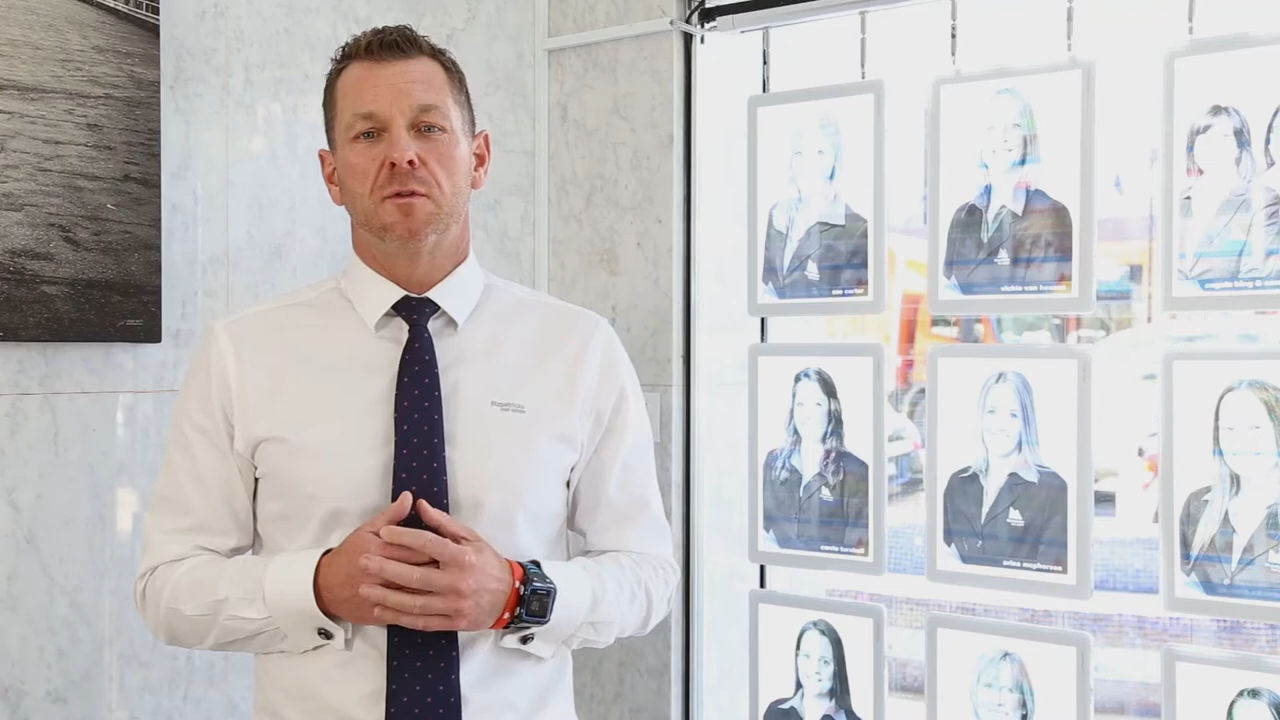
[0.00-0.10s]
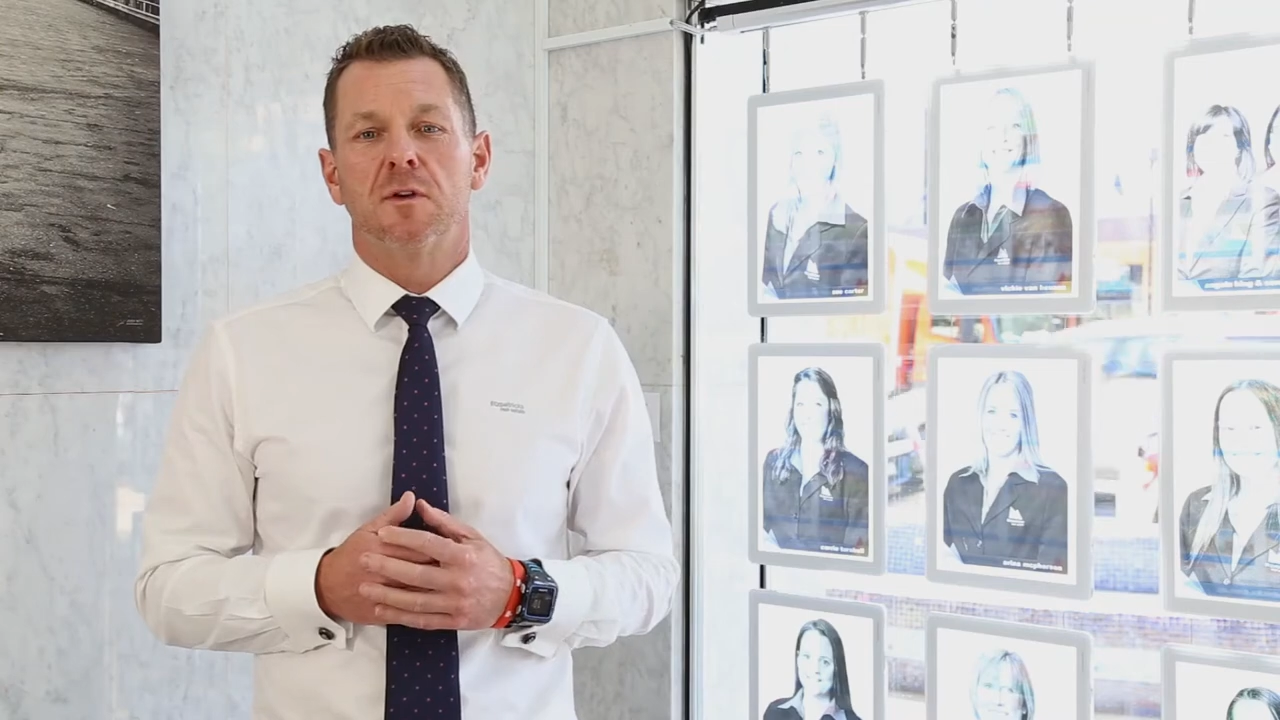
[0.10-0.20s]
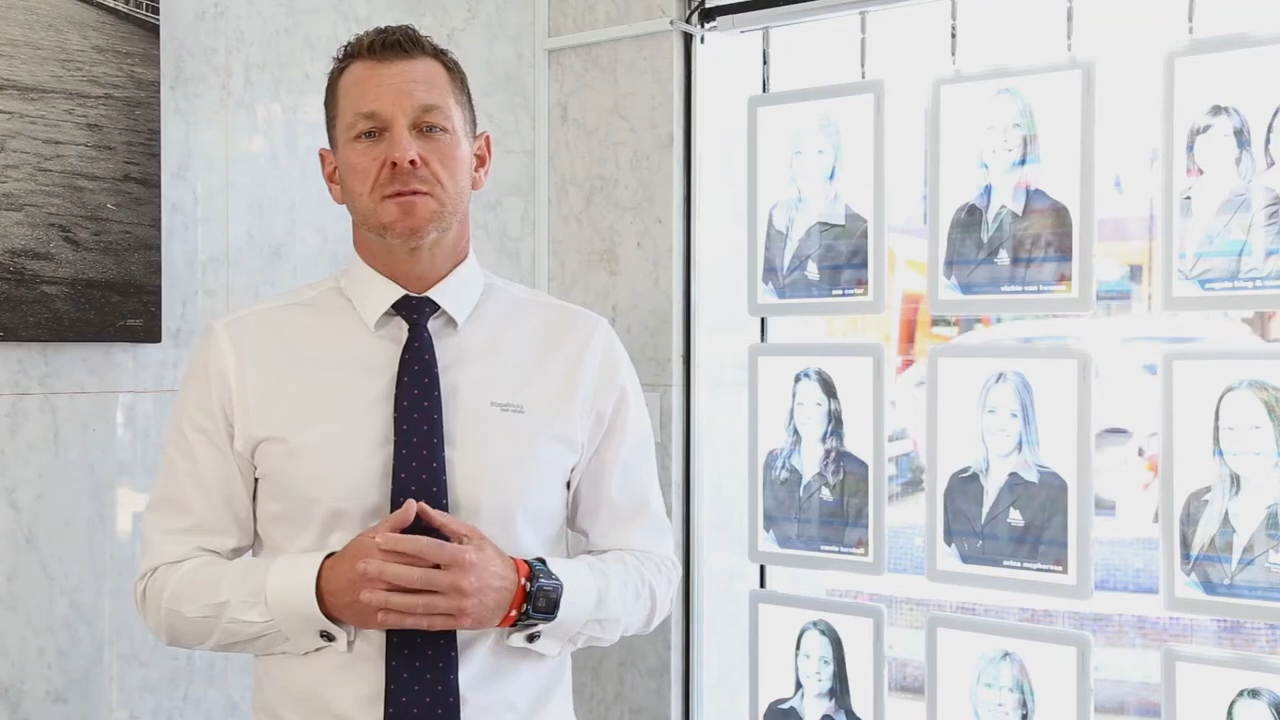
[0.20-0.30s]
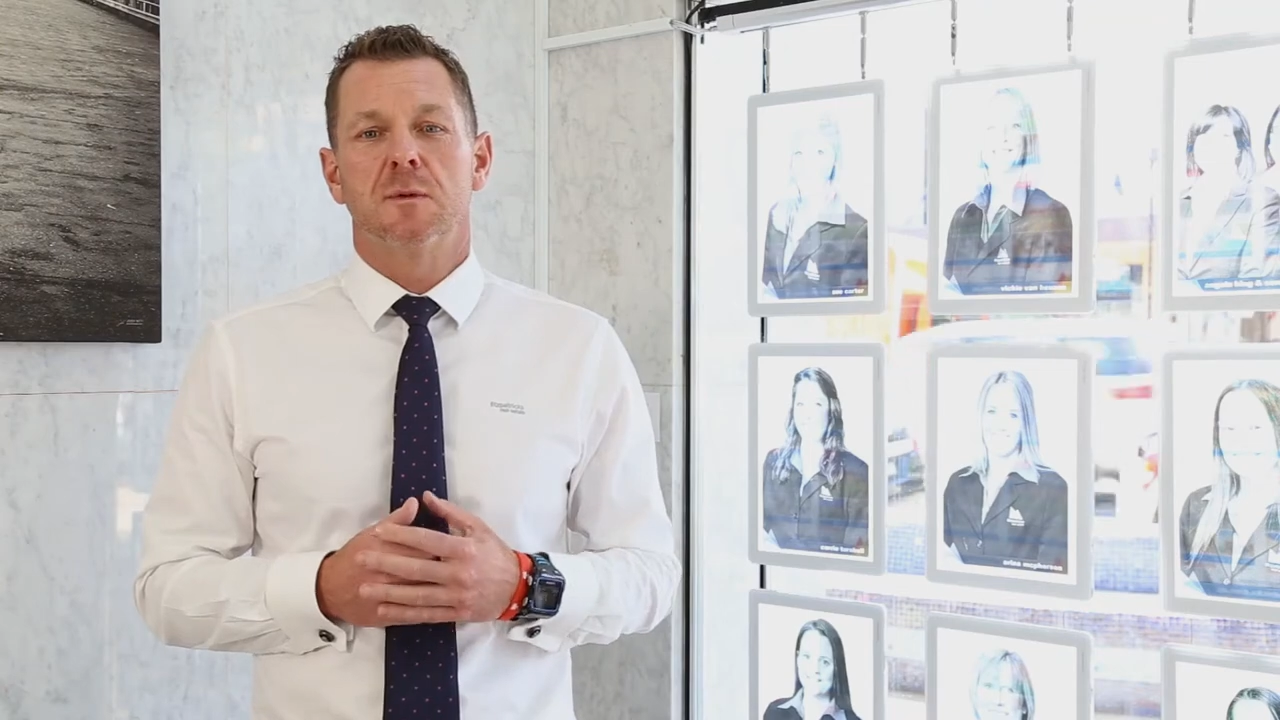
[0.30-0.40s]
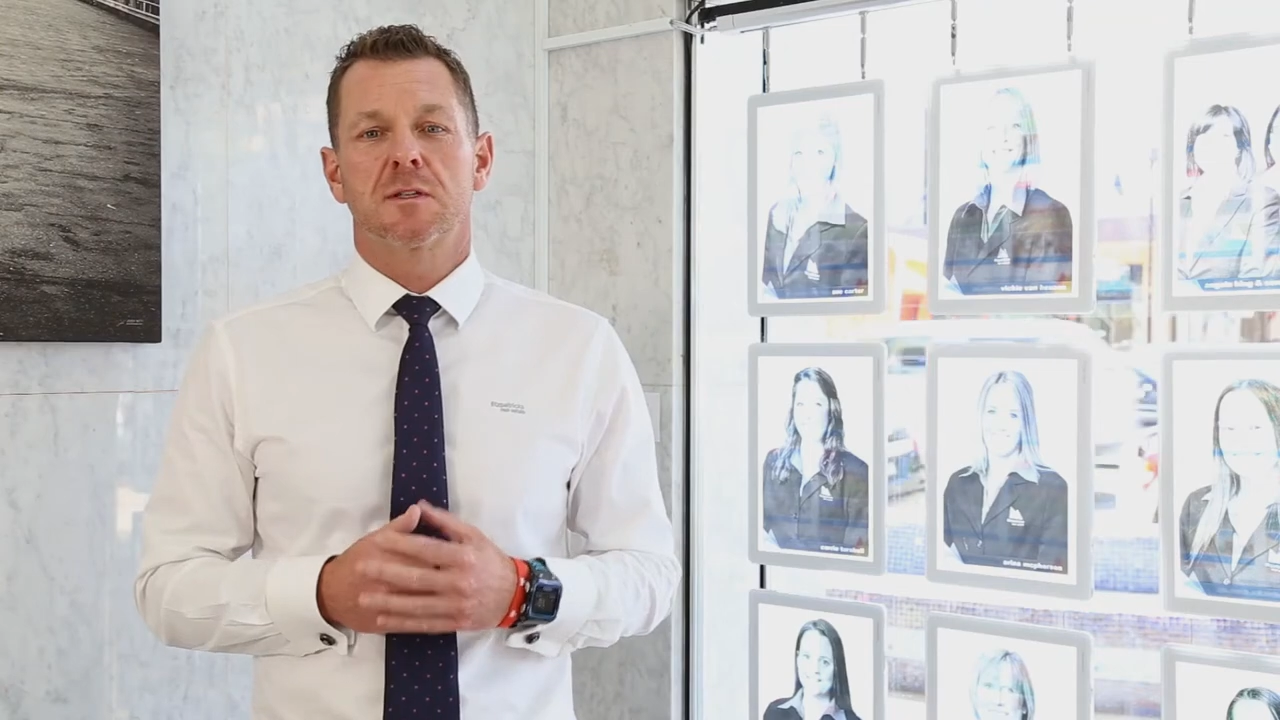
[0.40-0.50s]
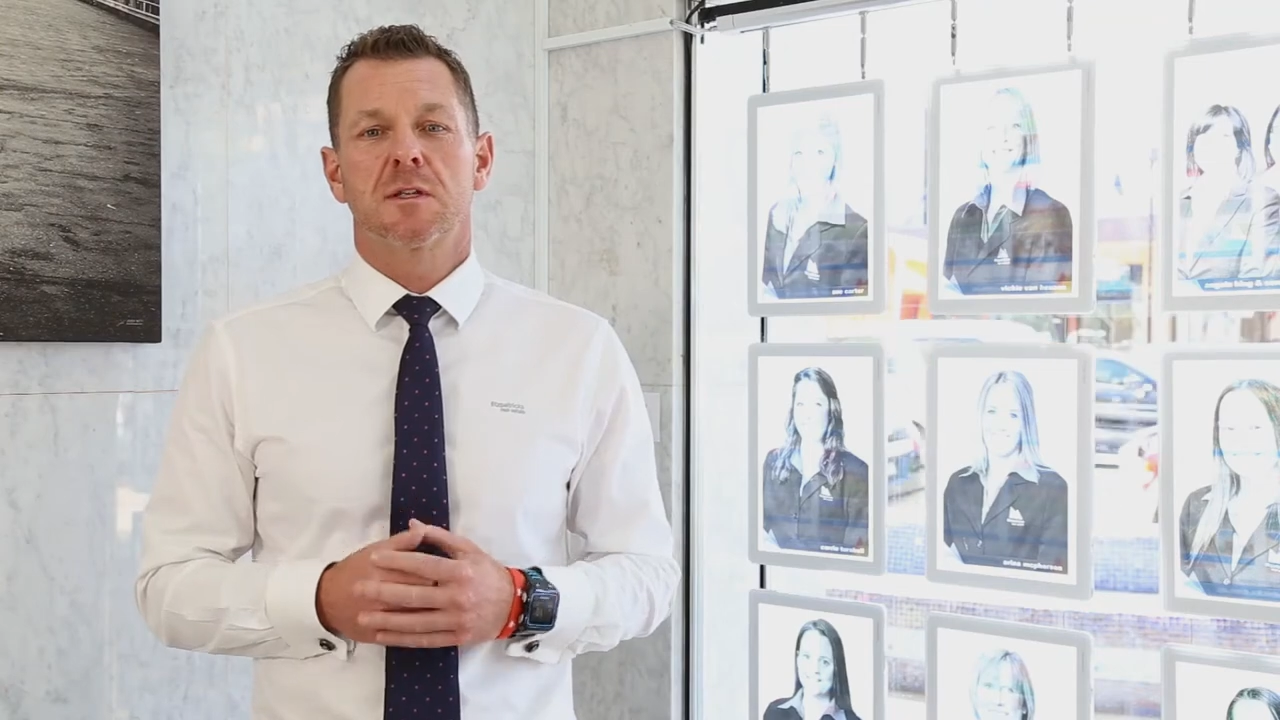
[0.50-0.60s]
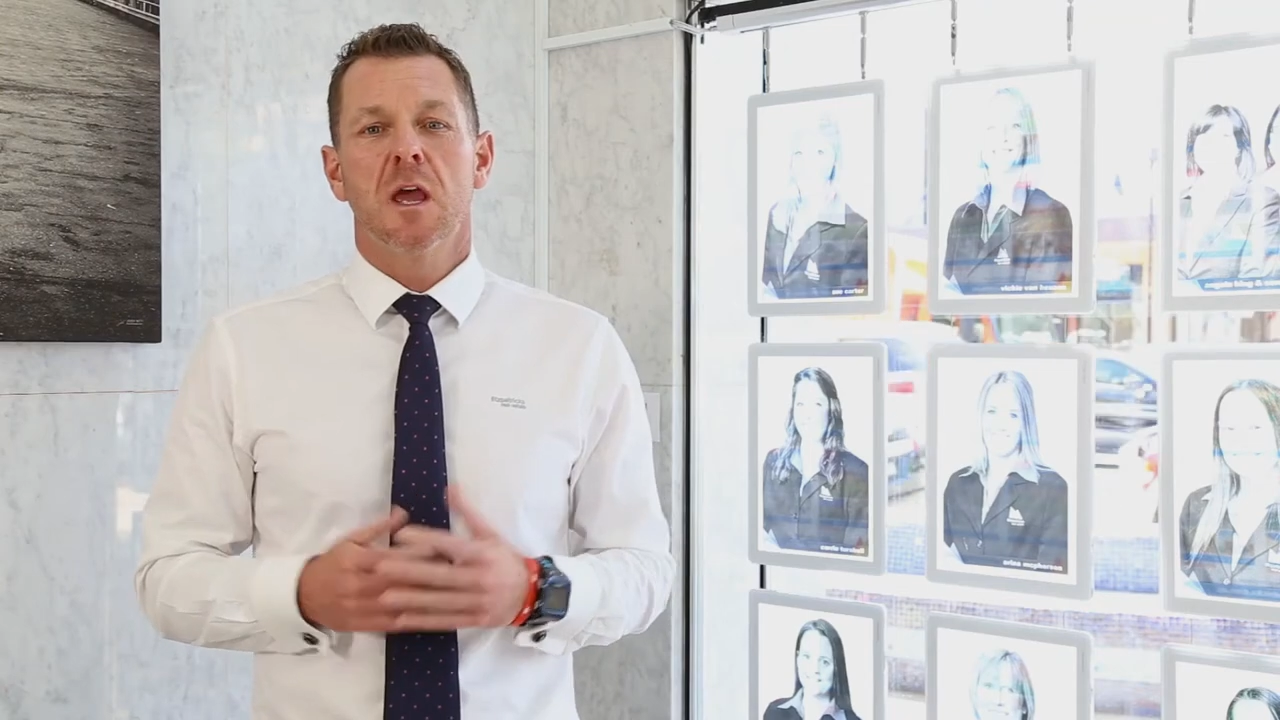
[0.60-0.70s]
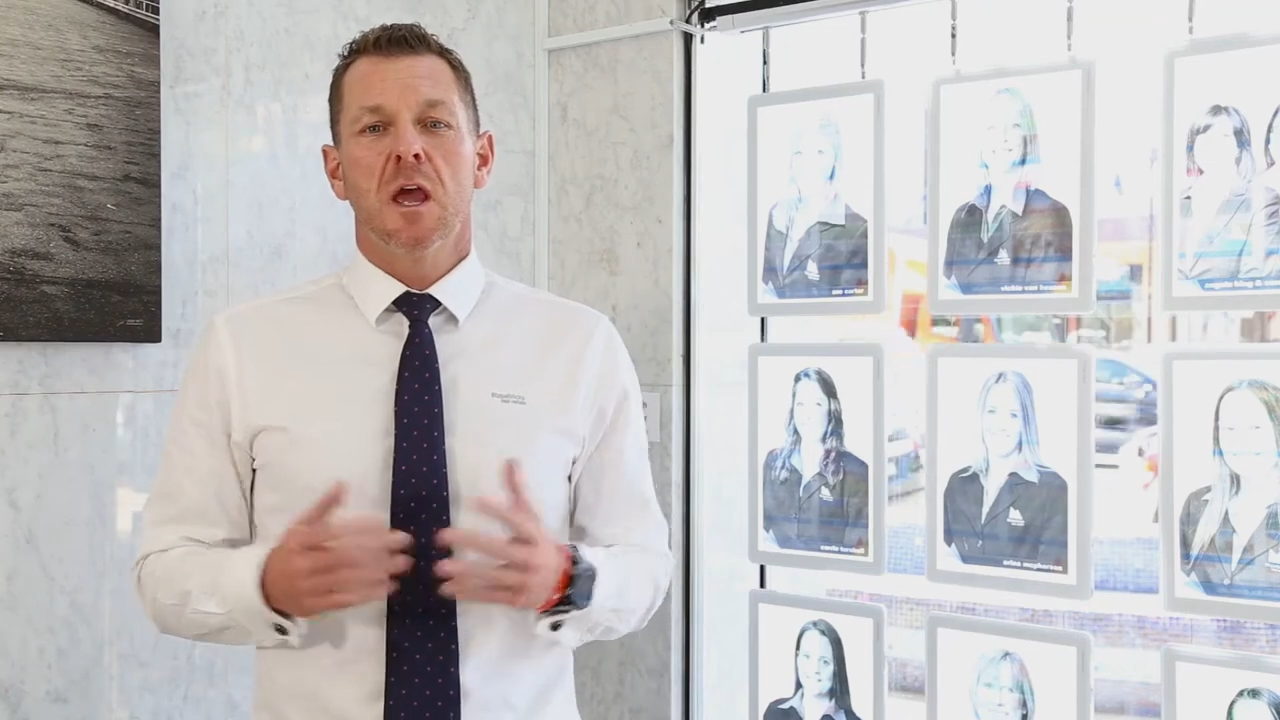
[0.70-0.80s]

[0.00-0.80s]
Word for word: Christmas.